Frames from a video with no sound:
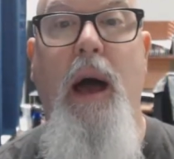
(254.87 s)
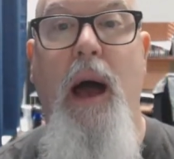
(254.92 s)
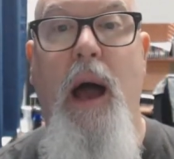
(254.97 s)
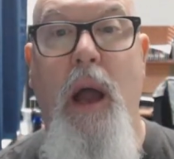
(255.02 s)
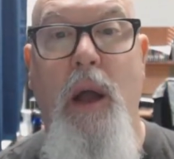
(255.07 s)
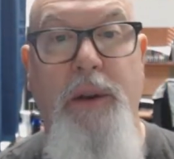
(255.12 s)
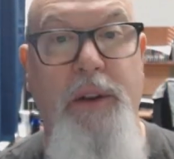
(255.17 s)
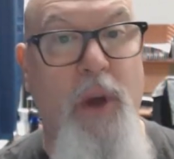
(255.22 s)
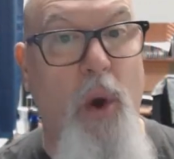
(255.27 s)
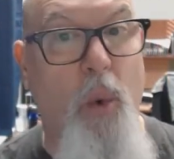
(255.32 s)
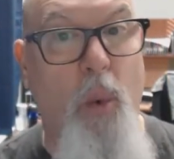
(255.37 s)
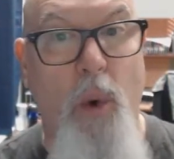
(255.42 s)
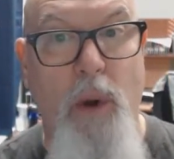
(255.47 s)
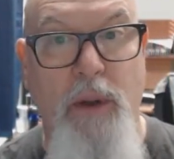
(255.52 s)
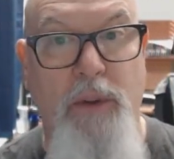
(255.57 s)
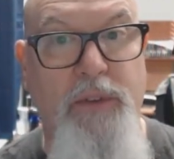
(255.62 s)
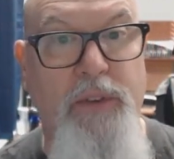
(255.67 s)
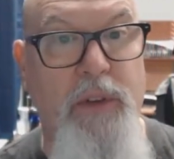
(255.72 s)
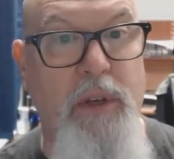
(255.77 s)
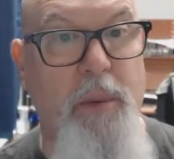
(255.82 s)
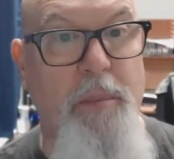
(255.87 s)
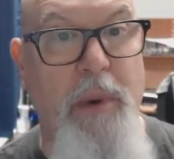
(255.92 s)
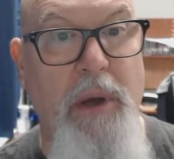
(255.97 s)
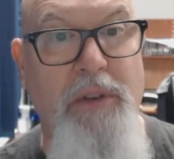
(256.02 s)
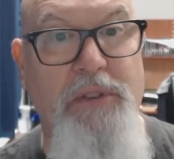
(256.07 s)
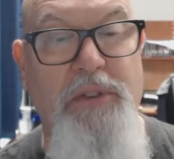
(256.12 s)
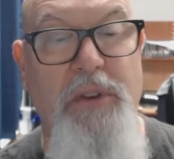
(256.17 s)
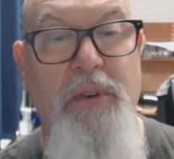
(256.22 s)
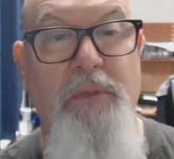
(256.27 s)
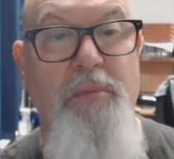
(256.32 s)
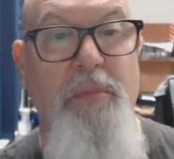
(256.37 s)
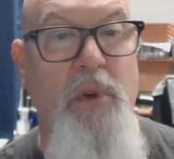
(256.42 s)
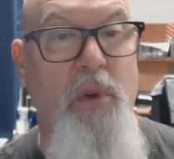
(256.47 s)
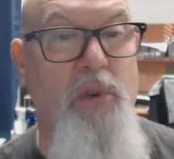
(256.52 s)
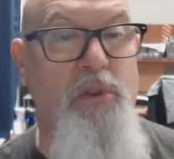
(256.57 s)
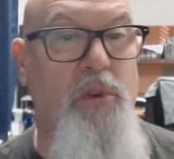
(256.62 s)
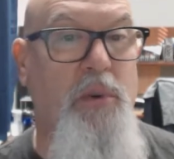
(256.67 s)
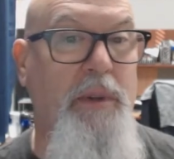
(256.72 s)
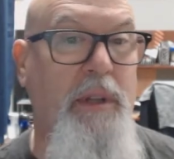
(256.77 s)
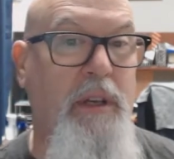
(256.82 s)
I don't want to see a bunch of
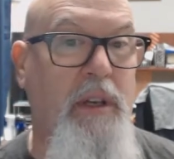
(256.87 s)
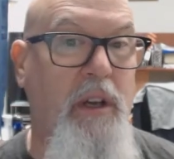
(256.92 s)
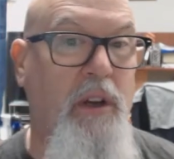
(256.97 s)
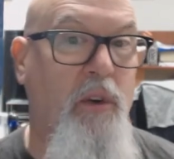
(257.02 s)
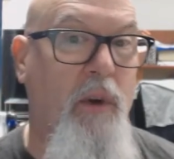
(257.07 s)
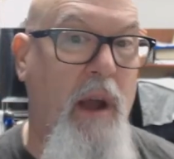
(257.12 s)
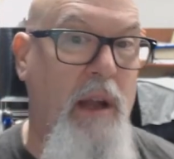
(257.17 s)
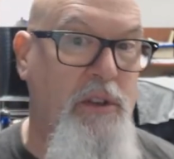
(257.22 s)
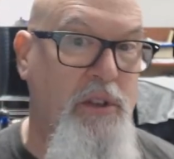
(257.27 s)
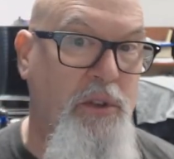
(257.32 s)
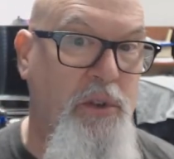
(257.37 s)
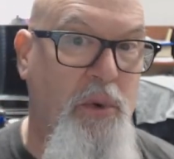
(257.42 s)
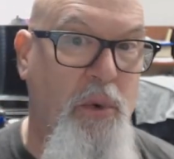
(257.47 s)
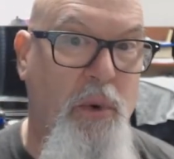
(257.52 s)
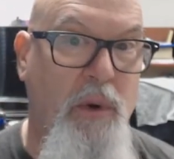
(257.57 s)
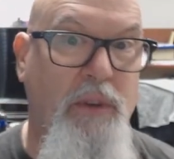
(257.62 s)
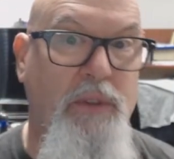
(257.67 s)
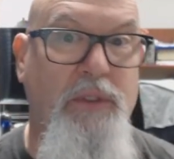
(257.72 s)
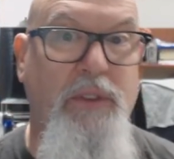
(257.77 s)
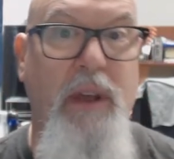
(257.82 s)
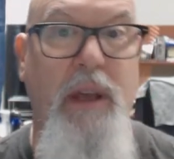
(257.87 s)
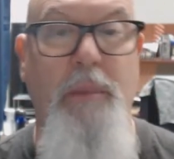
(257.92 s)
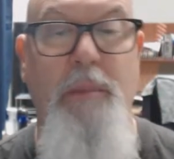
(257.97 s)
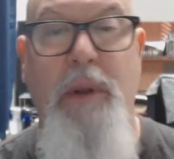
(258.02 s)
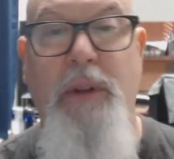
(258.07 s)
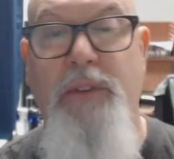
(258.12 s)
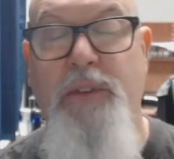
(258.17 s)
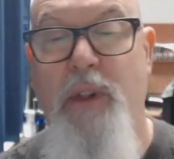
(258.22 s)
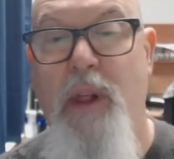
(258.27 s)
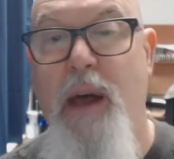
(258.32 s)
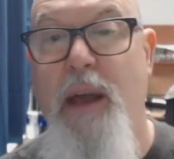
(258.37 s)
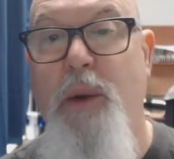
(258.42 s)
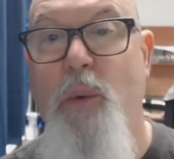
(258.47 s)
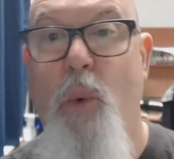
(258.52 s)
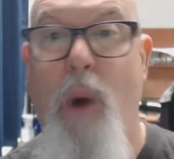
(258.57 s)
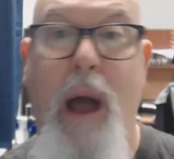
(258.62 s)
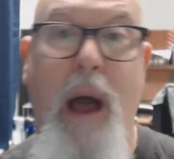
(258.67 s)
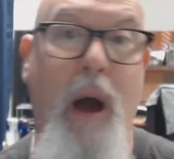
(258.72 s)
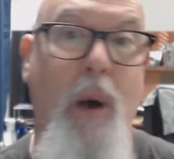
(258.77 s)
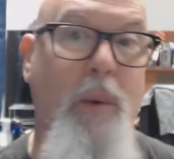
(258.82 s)
mutually congratulatory statements like,
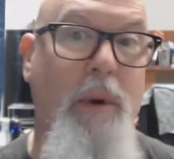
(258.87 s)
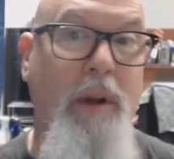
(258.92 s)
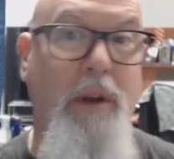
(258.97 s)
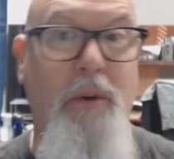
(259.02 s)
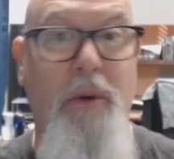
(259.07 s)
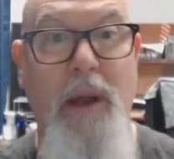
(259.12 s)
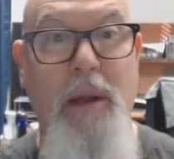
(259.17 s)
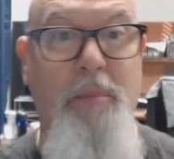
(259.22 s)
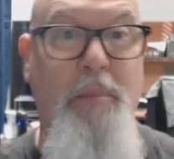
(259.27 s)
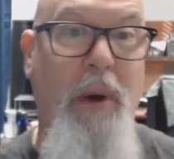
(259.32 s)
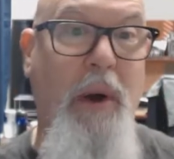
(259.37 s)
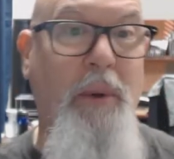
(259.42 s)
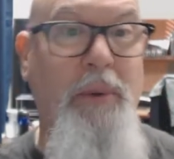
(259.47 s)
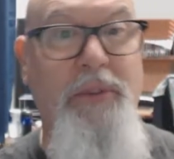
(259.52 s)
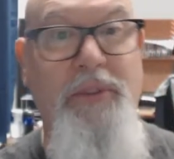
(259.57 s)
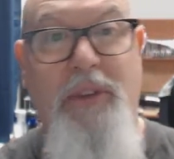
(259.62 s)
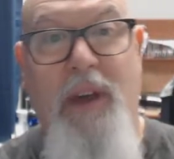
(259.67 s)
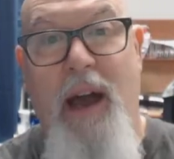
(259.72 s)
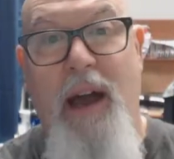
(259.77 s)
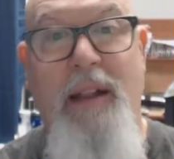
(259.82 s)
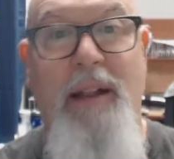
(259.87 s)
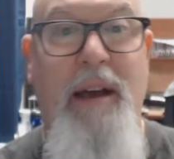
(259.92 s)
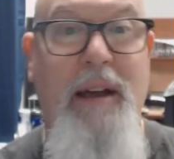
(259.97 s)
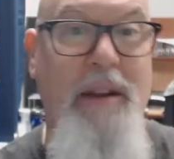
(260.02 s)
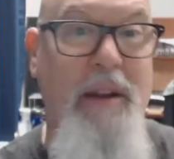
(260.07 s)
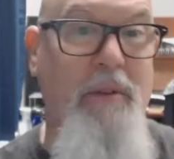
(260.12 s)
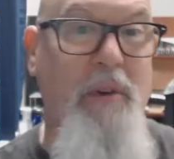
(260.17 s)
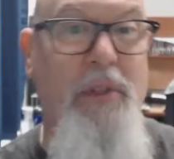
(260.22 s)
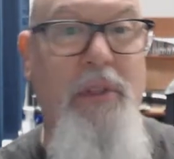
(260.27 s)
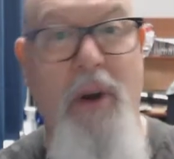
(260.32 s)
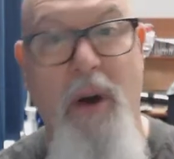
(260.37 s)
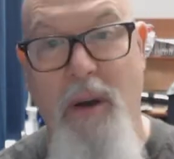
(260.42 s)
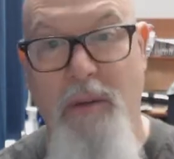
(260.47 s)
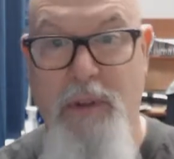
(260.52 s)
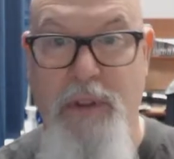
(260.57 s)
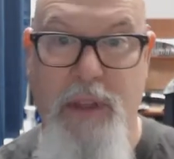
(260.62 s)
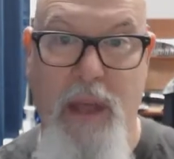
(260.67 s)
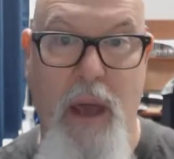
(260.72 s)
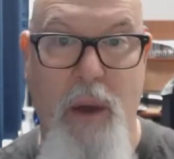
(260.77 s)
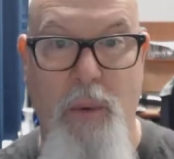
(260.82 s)
wow, what a great post, Skyla, I never thought of
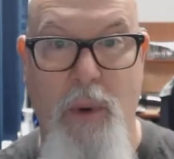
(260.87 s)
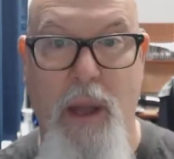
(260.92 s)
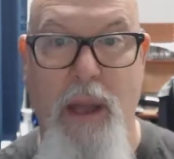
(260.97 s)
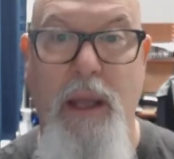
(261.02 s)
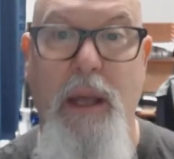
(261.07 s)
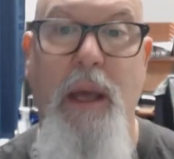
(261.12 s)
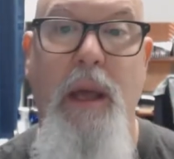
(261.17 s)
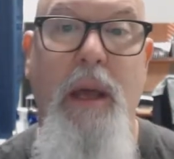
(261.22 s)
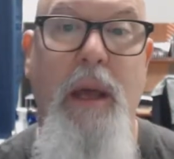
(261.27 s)
it that way.